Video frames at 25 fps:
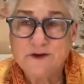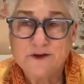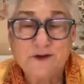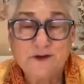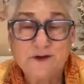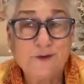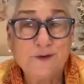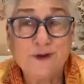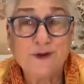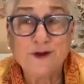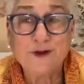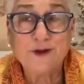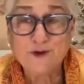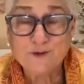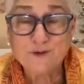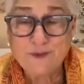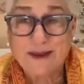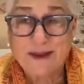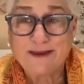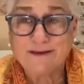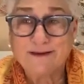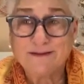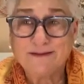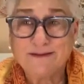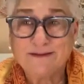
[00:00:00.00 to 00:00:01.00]
Do you hear
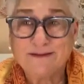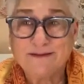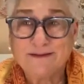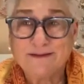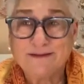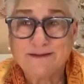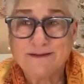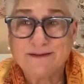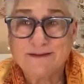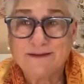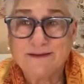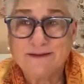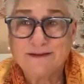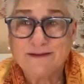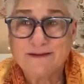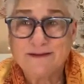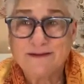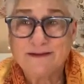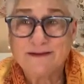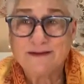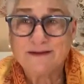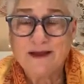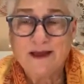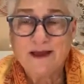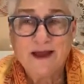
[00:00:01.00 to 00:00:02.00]
me?
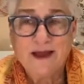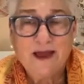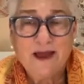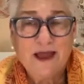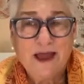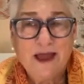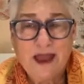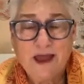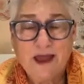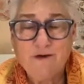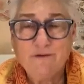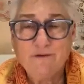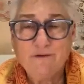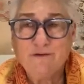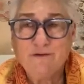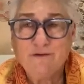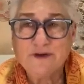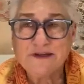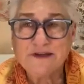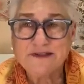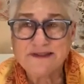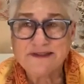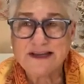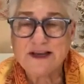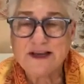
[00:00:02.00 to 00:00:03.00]

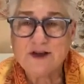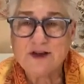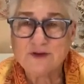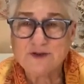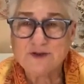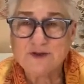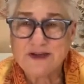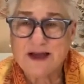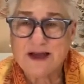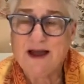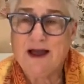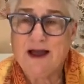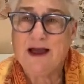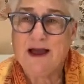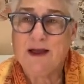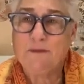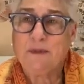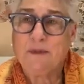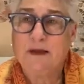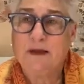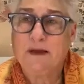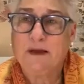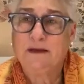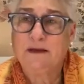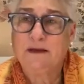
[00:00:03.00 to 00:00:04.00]
Every single time